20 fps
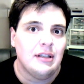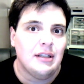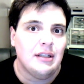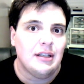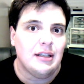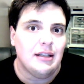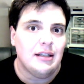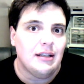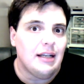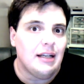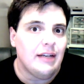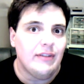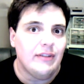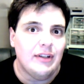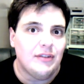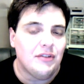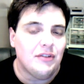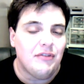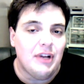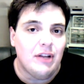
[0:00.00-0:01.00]
I've
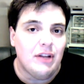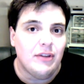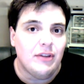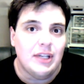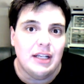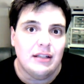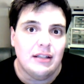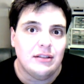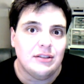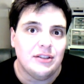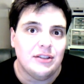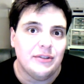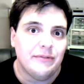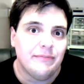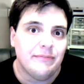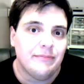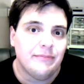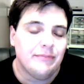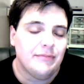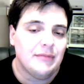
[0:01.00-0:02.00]
never found that. So
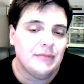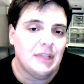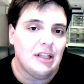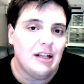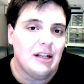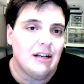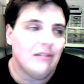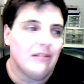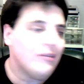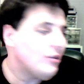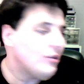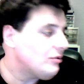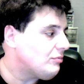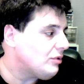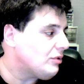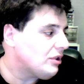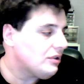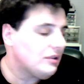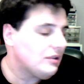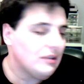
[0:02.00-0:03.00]
a lot of those
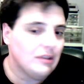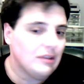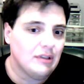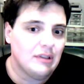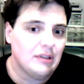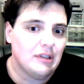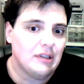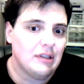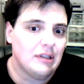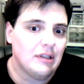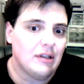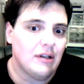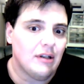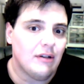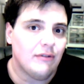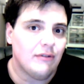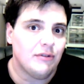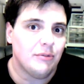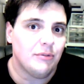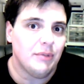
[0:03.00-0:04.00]
books
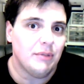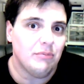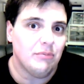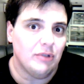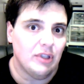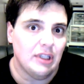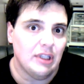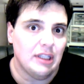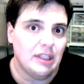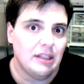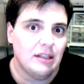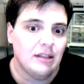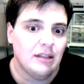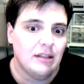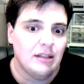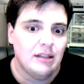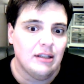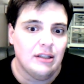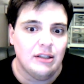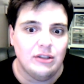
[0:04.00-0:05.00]
are for people that
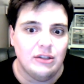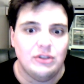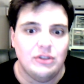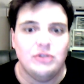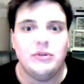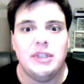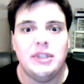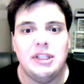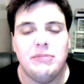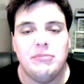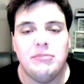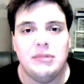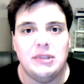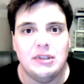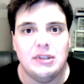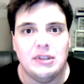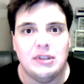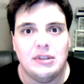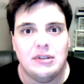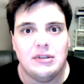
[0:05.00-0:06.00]
do eat
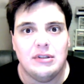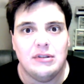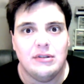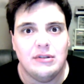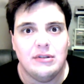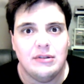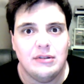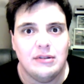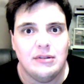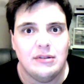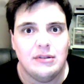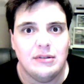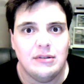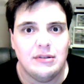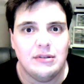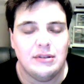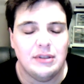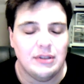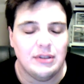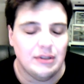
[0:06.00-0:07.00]
to
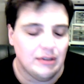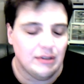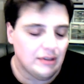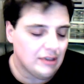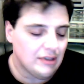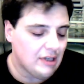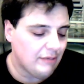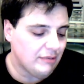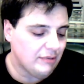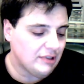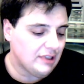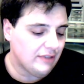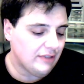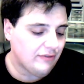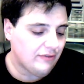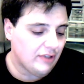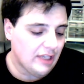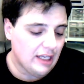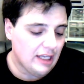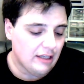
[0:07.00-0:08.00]
compensate
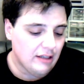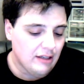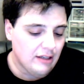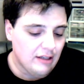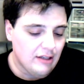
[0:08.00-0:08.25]
for that.